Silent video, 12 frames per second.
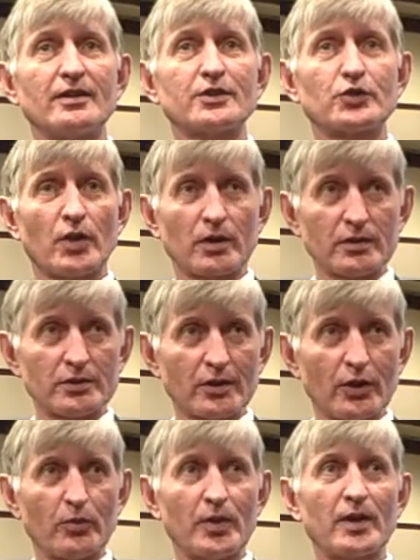struggles a
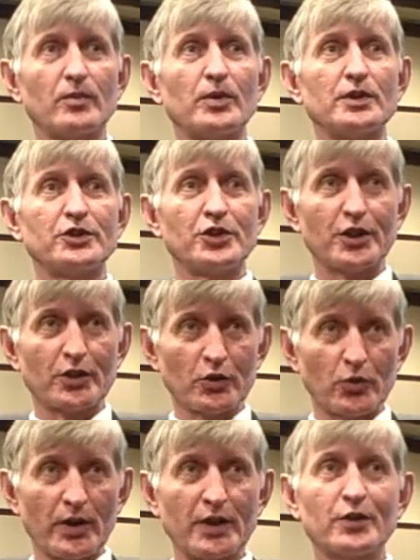little bit, but she
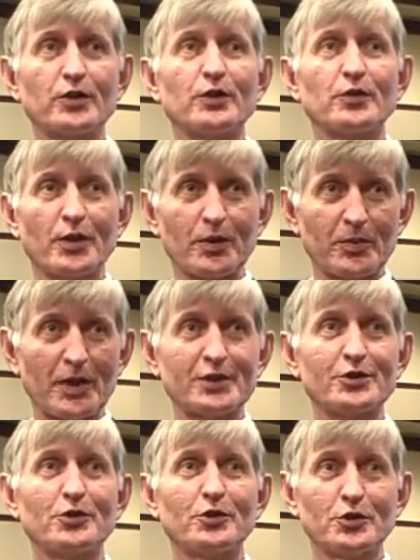can read the front
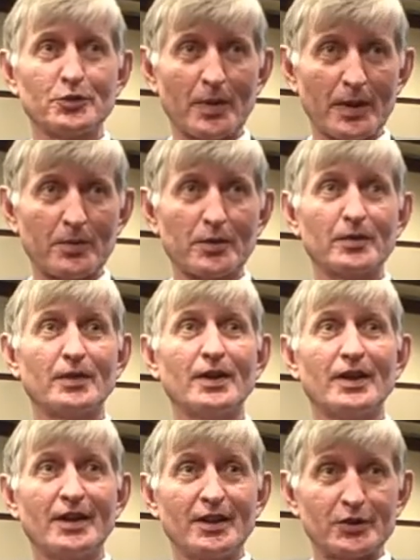page of the newspaper.
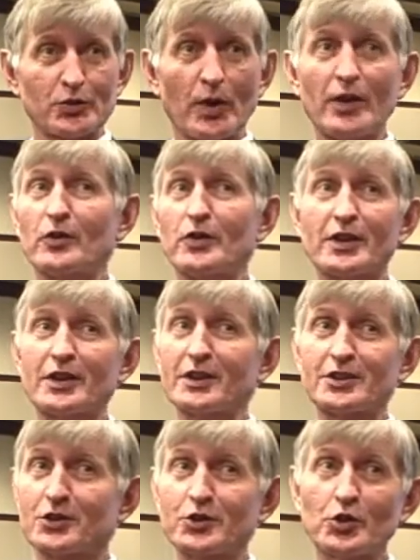So I don't think
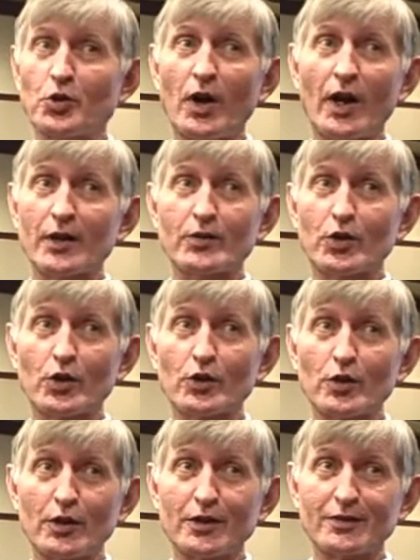this is too high of a hurdle.